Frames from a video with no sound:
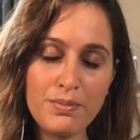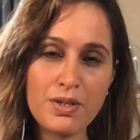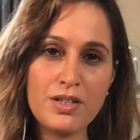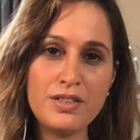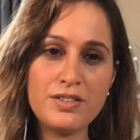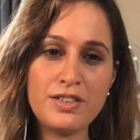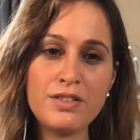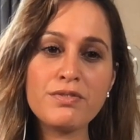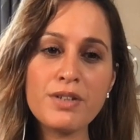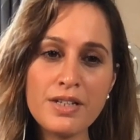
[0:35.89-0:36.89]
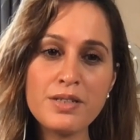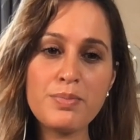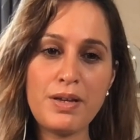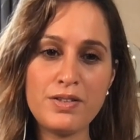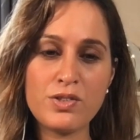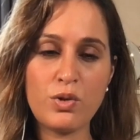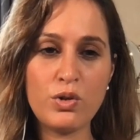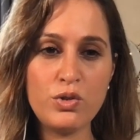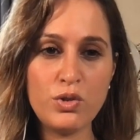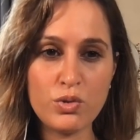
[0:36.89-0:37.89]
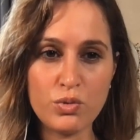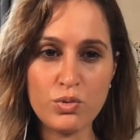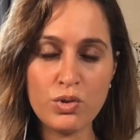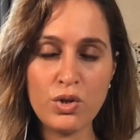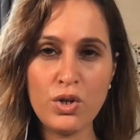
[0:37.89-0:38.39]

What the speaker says: because it really depends on you